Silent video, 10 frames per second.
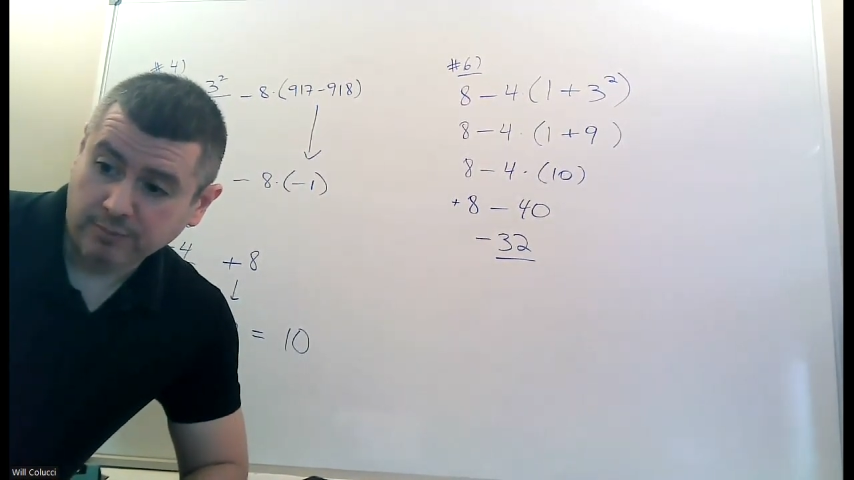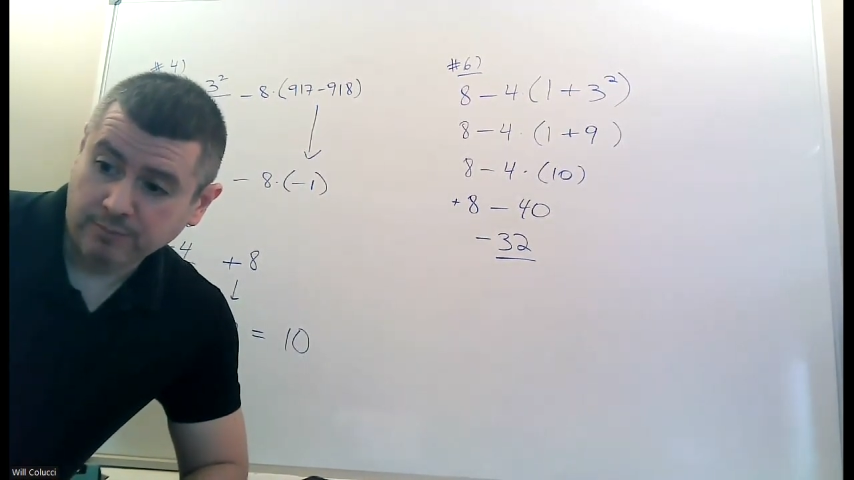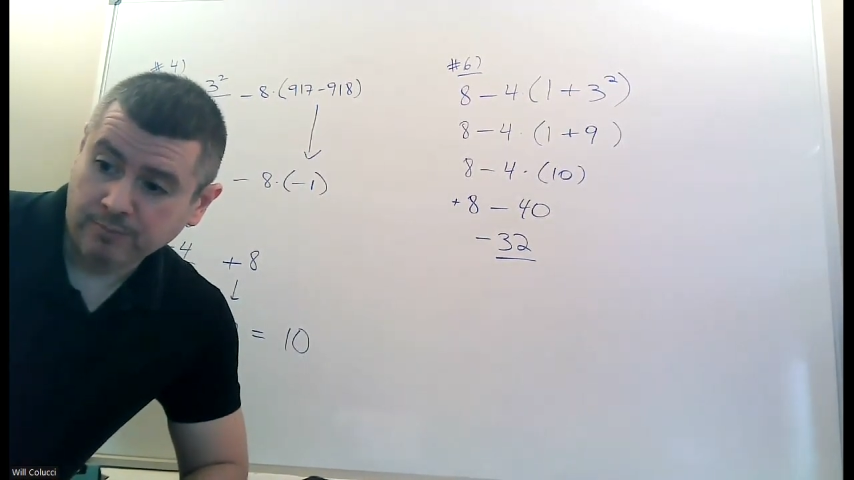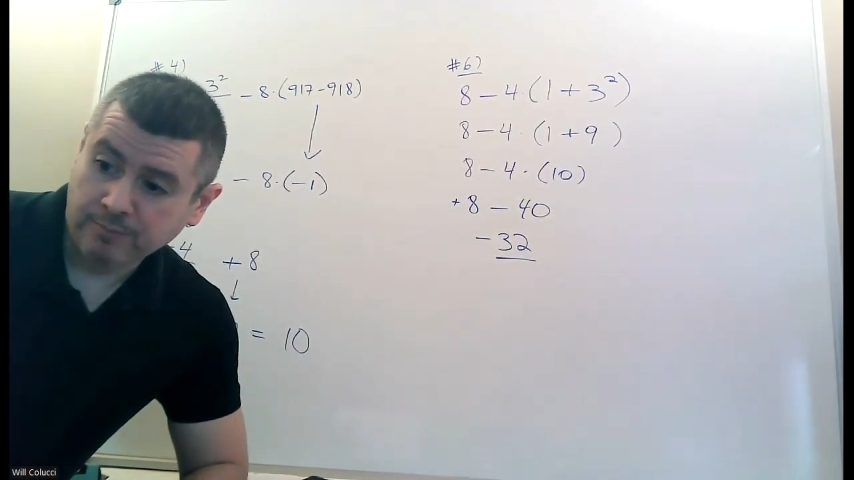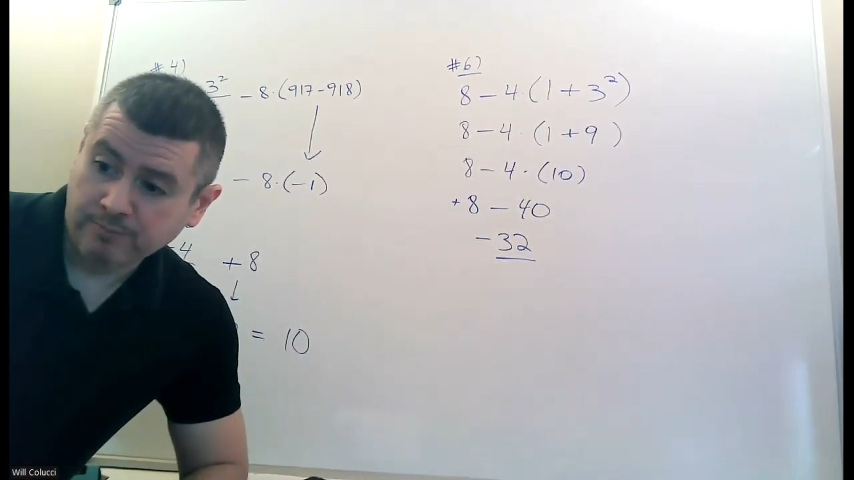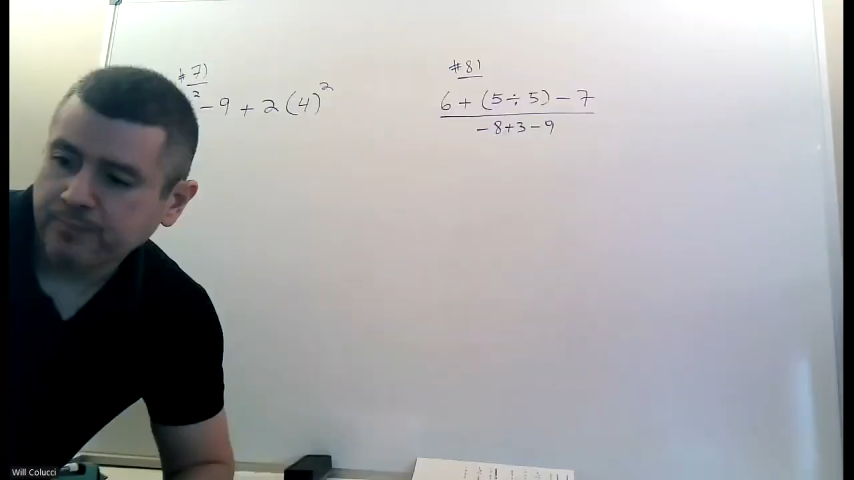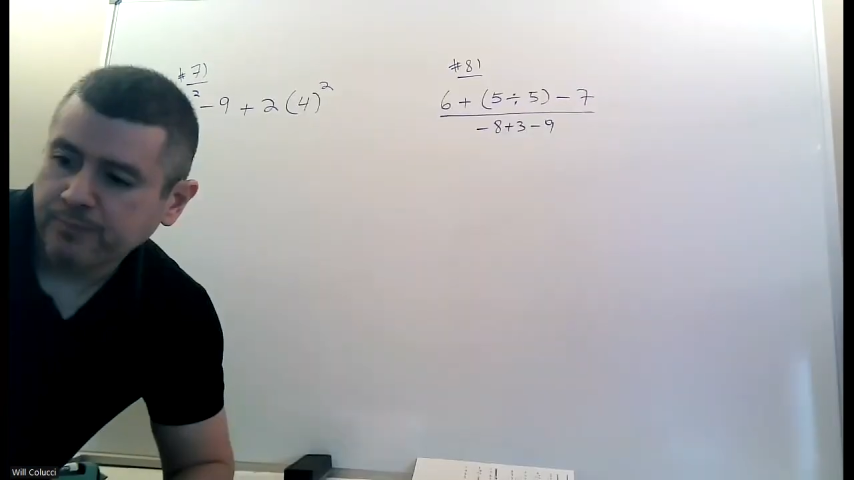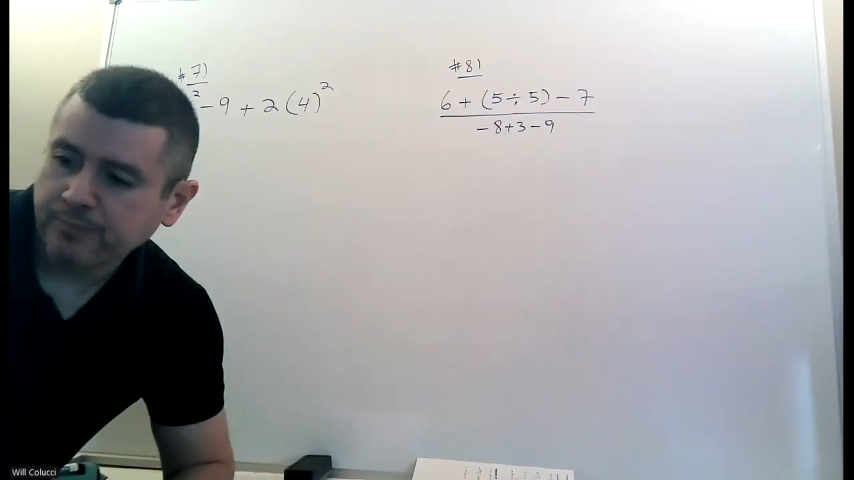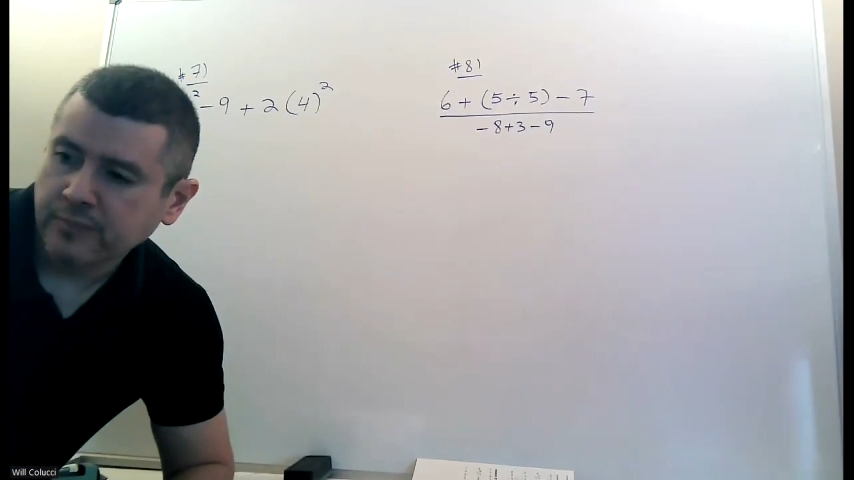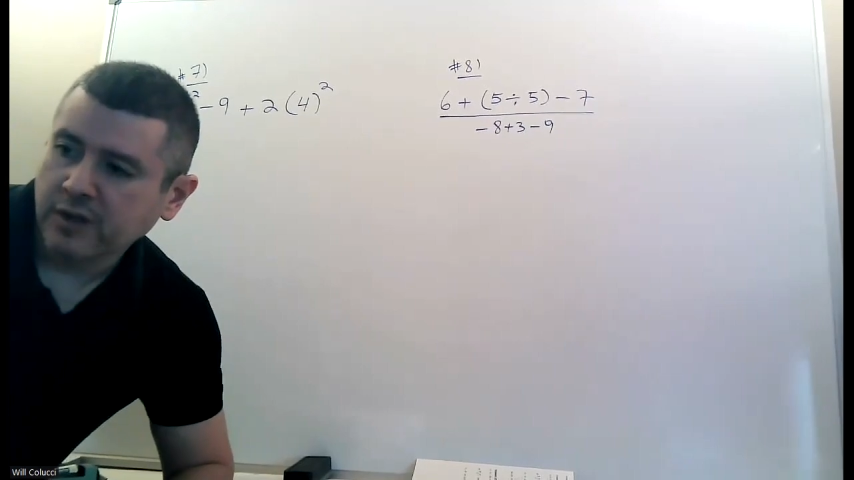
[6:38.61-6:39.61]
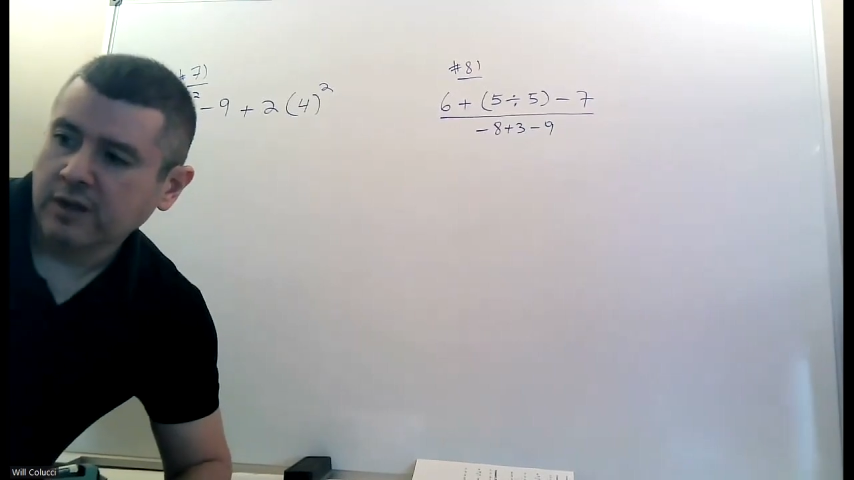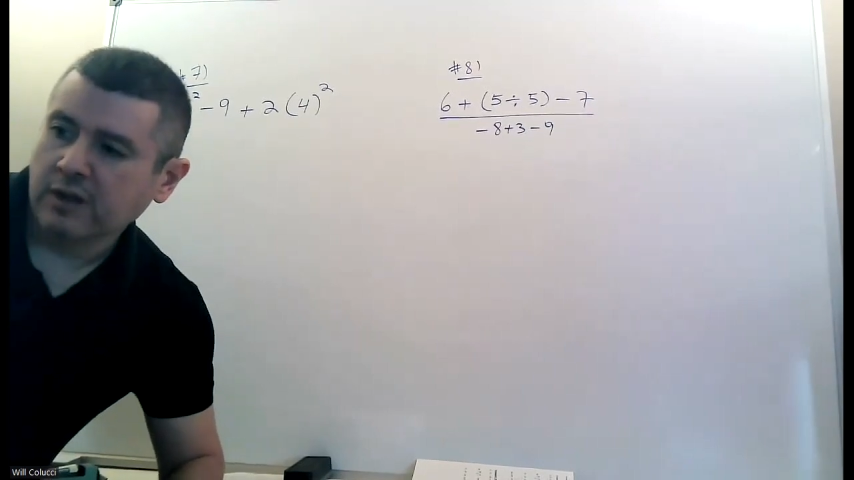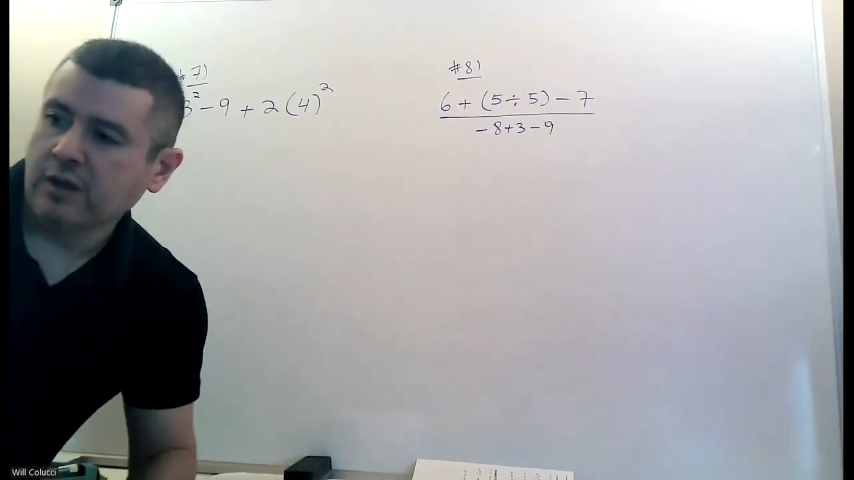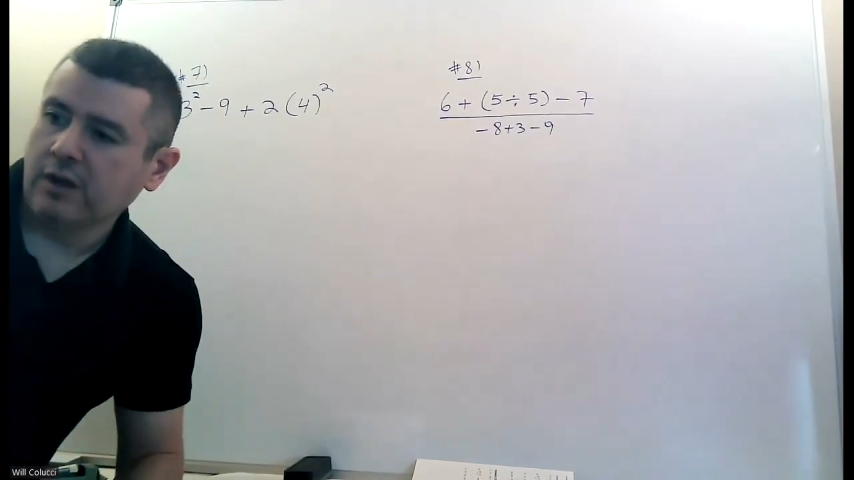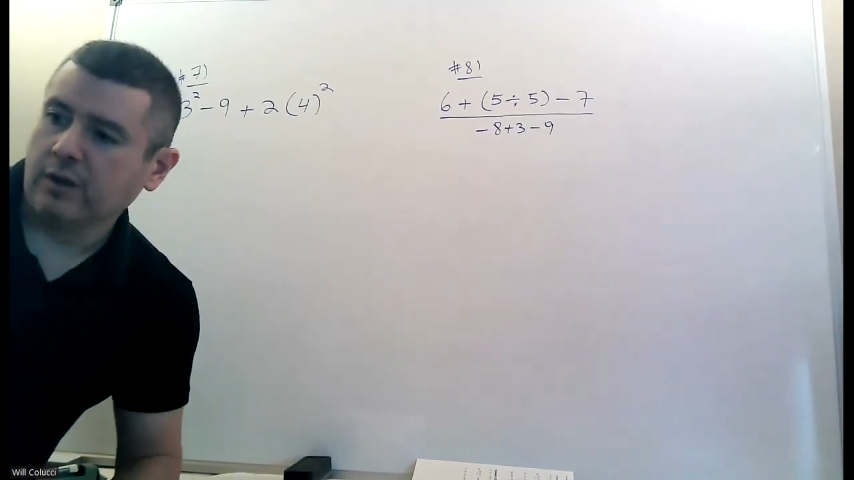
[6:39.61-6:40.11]
one.
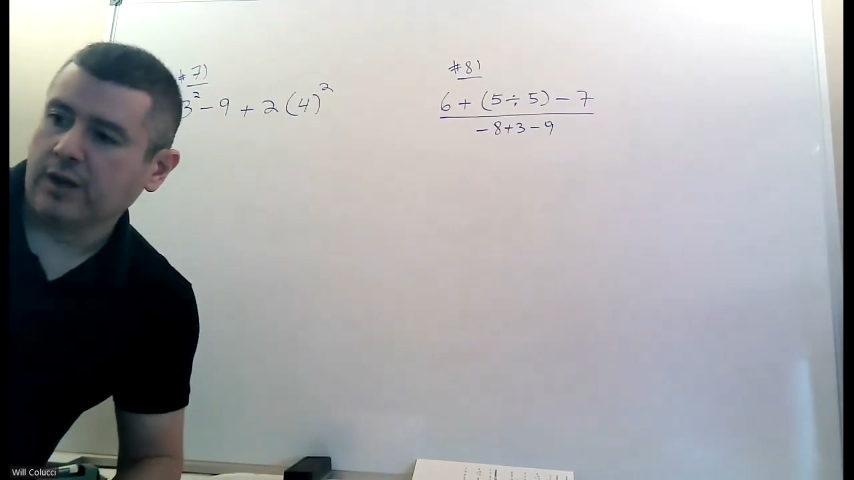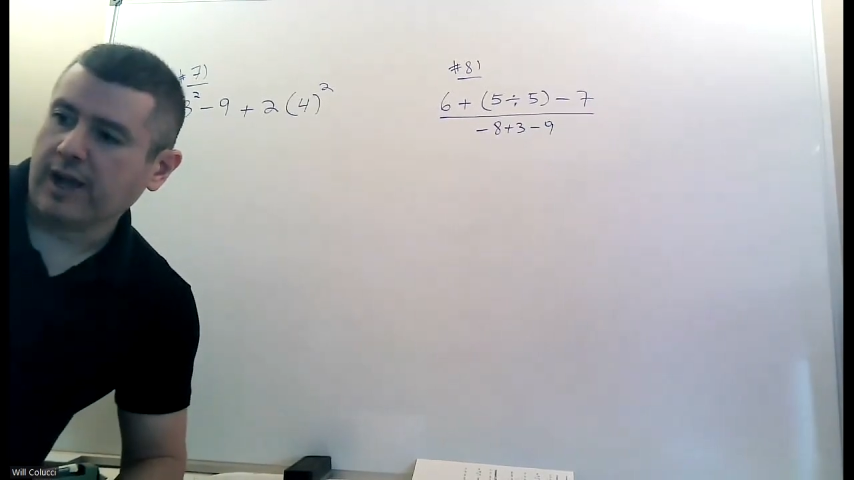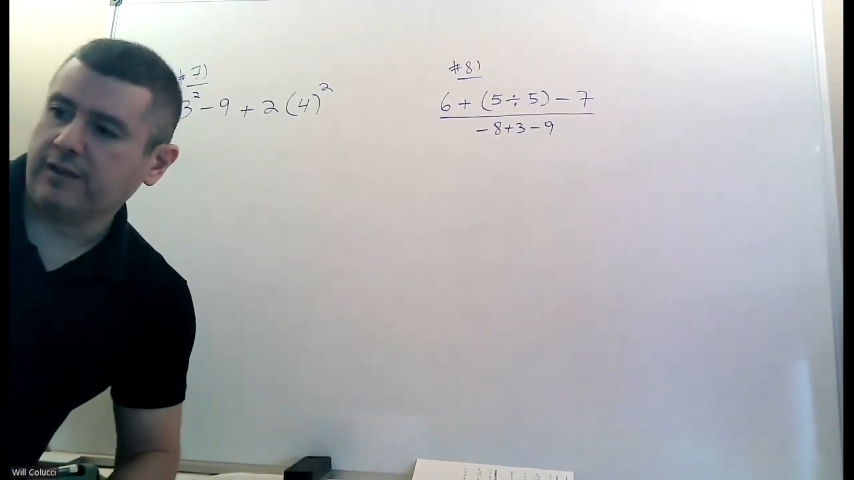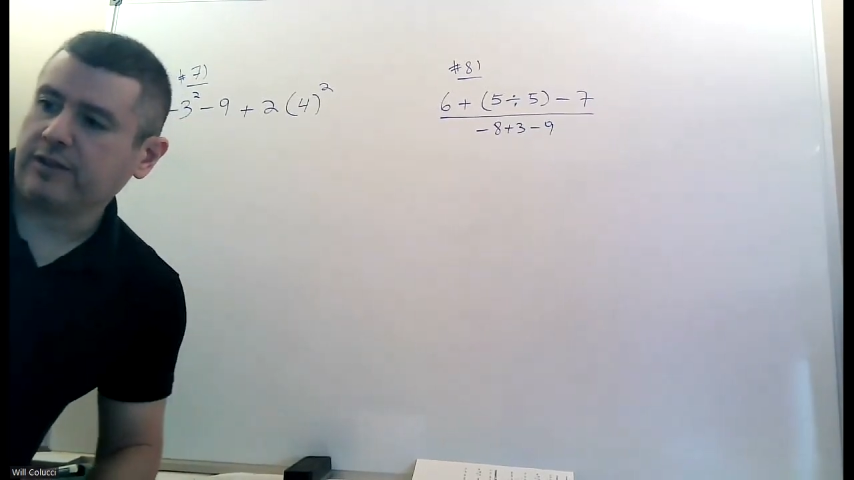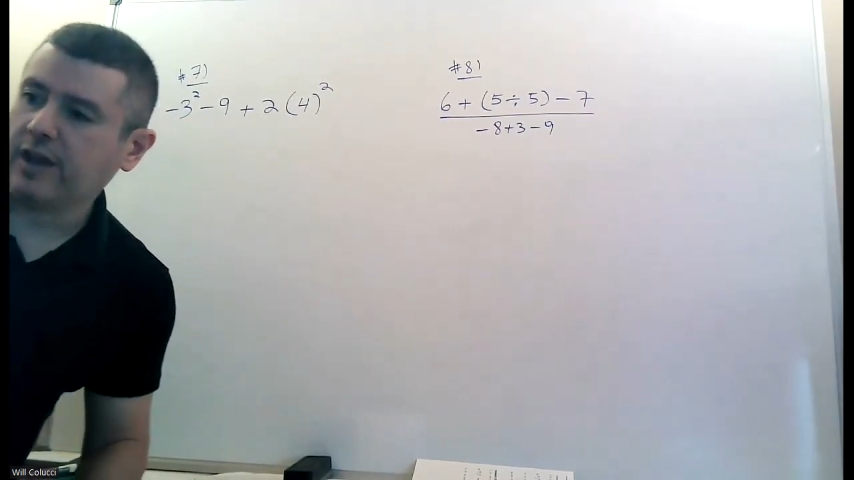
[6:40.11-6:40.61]
Okay, I